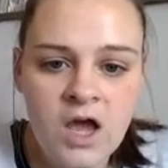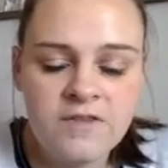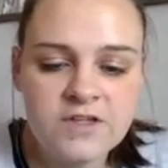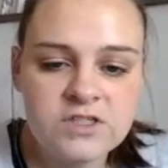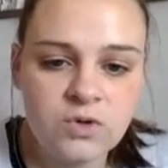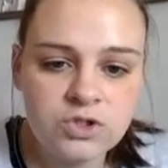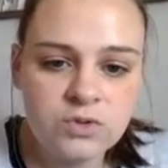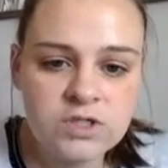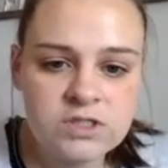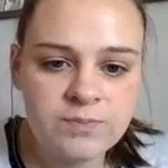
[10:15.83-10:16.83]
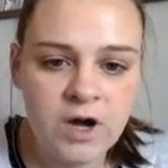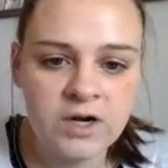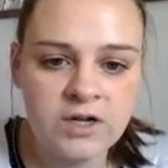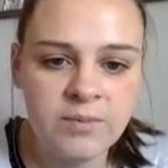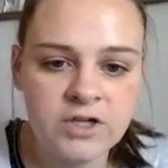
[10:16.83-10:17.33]
The soldier
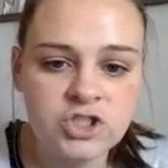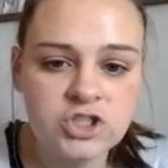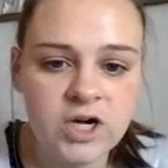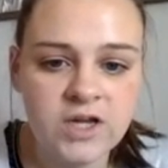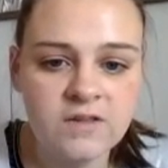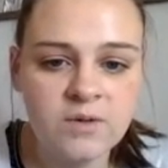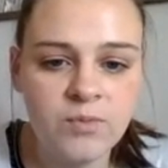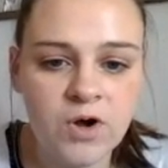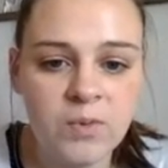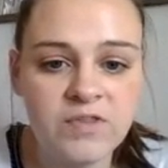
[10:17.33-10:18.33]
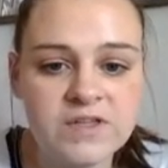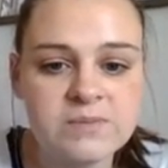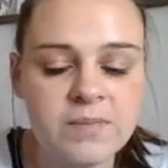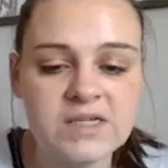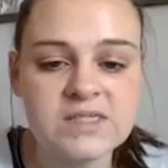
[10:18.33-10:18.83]
responded by striking the boy with his
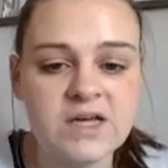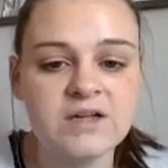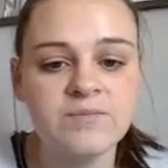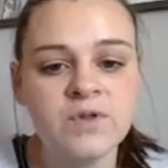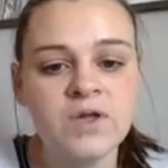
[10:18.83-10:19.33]
musket.